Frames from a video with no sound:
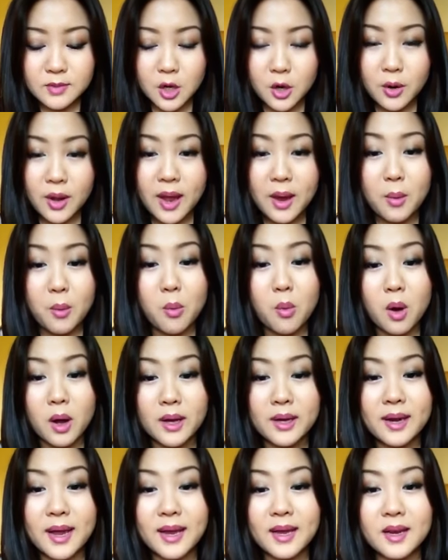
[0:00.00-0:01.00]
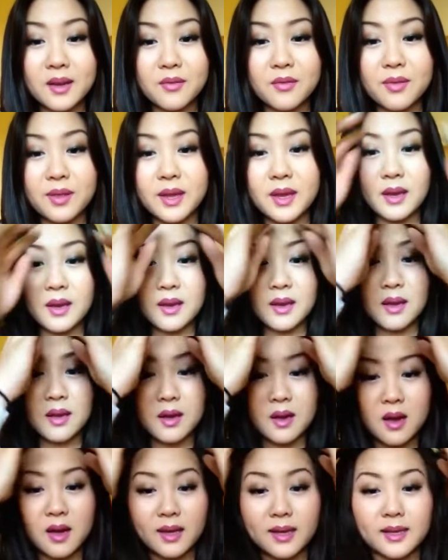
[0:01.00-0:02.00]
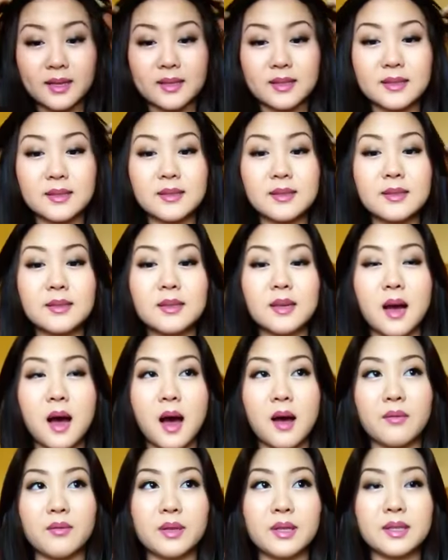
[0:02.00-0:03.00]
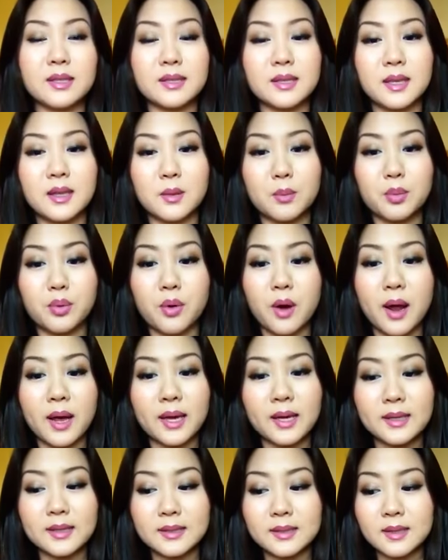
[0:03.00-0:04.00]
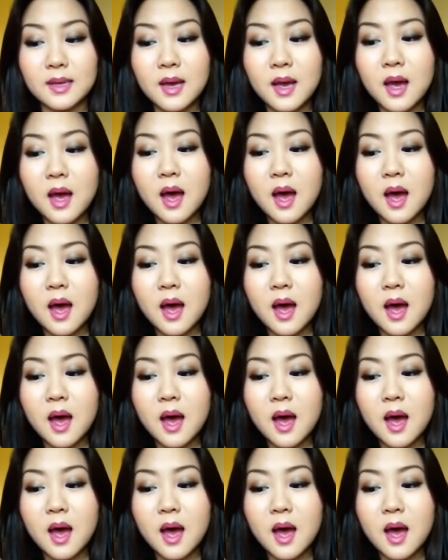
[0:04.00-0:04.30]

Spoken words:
Okay, one negative thing is obviously the price.